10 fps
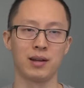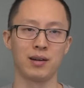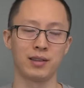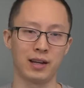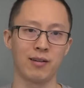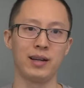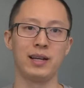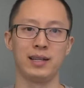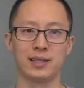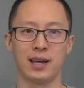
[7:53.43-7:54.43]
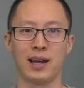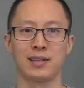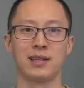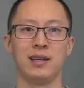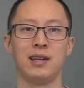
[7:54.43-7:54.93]
their theory is
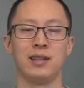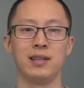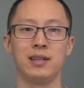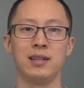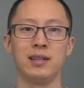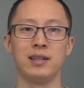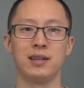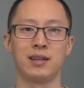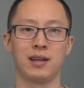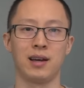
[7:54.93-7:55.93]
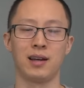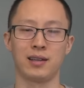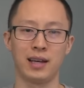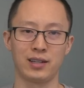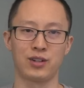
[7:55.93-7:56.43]
that the uh,
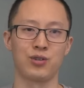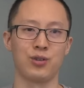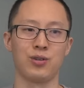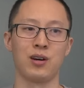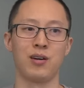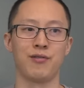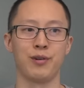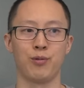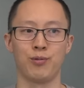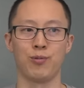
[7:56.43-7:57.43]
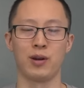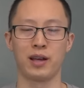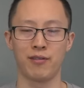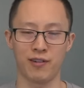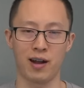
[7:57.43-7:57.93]
gate control of the
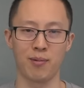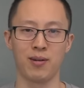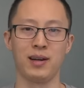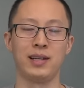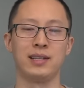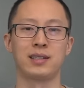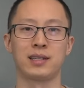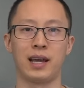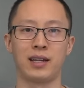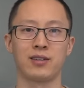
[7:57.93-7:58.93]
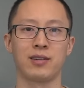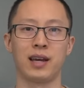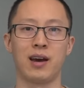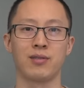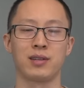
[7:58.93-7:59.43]
1A fiber is
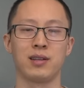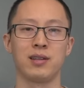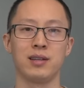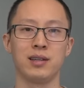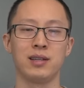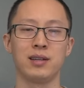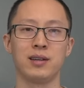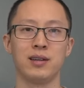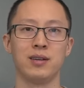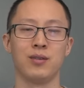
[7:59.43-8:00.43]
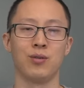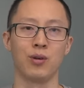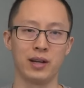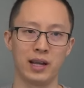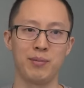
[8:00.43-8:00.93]
canceling out the or